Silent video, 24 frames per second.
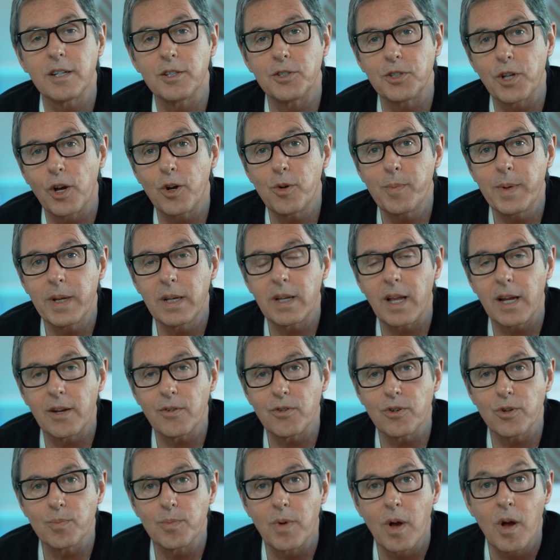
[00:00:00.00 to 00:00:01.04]
Adobe
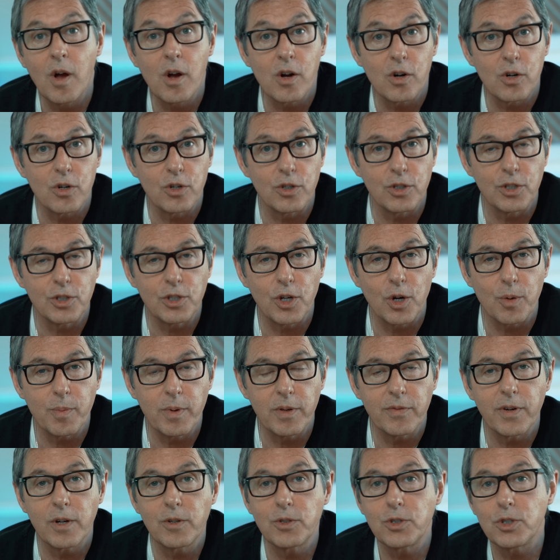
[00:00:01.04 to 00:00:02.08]
Lightroom or Adobe
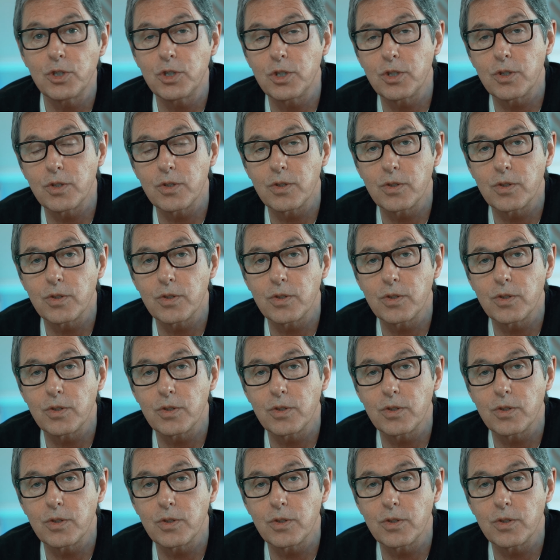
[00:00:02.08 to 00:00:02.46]
Photoshop?